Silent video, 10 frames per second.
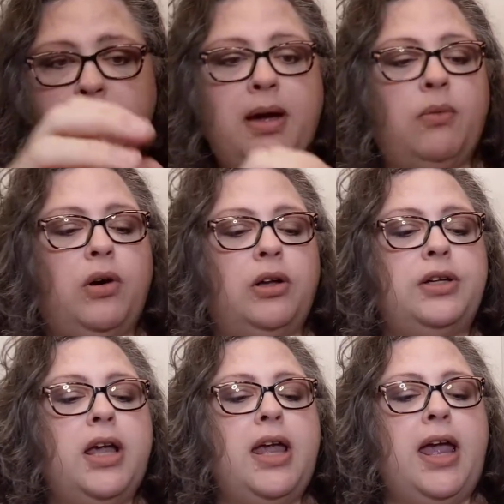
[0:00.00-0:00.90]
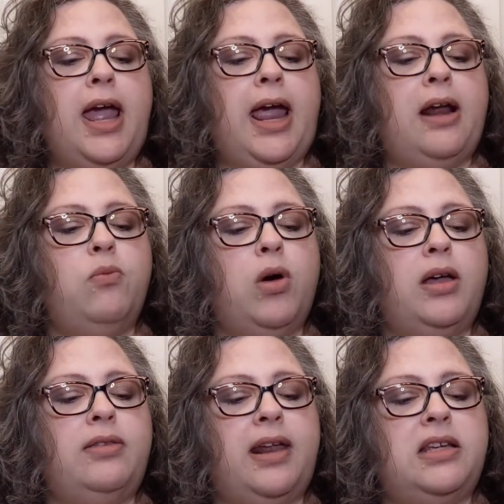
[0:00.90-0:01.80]
to my world. And
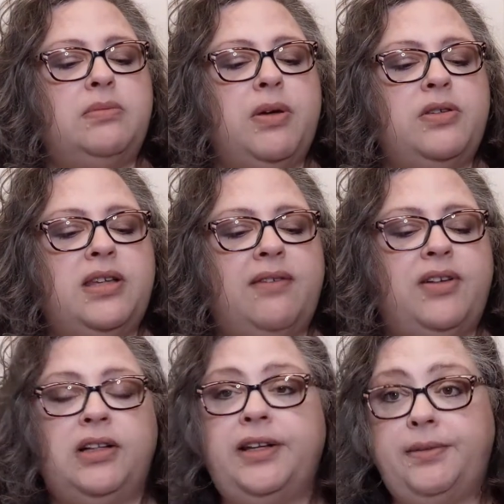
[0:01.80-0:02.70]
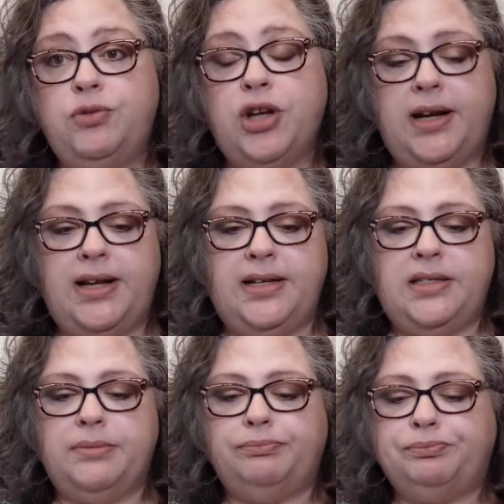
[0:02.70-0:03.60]
one that is most definitely Chinese.